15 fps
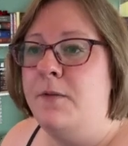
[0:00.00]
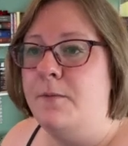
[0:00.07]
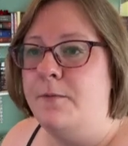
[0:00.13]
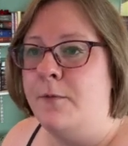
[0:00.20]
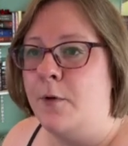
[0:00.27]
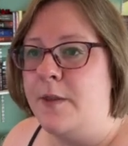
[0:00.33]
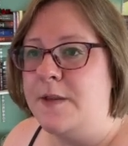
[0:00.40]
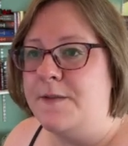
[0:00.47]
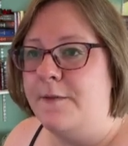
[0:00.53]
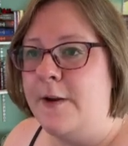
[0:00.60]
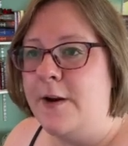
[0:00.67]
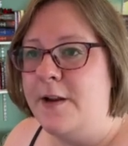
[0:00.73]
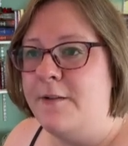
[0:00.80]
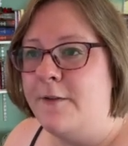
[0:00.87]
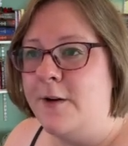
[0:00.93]
for this
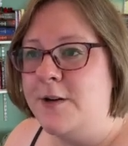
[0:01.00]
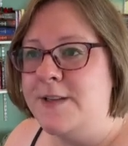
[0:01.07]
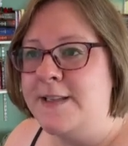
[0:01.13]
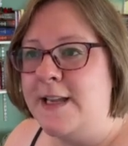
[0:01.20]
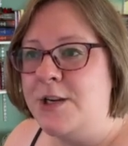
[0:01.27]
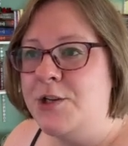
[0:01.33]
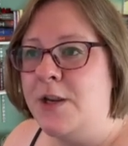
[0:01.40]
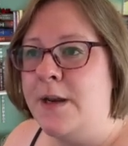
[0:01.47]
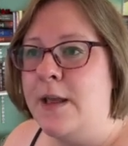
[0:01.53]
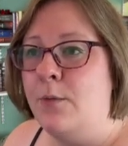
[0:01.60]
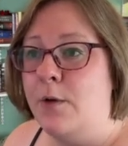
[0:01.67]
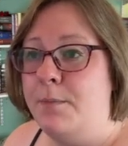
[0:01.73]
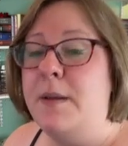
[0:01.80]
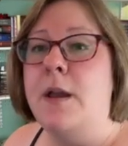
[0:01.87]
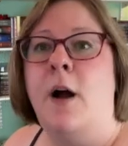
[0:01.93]
very first session, it
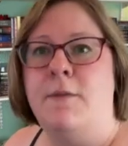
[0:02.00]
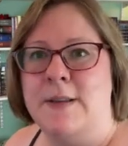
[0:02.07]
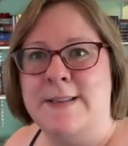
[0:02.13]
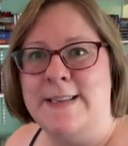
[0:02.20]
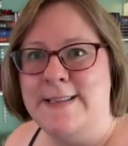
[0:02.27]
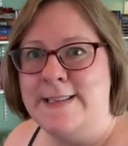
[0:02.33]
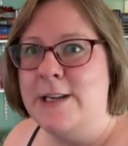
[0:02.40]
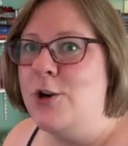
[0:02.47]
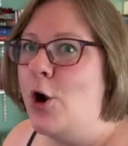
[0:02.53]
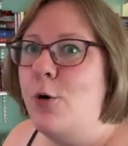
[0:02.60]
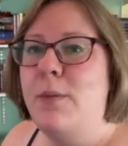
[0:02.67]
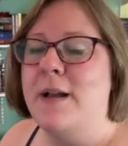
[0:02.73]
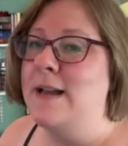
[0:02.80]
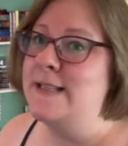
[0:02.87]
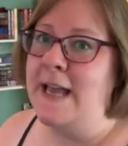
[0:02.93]
would be obviously 0
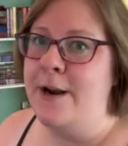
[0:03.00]
because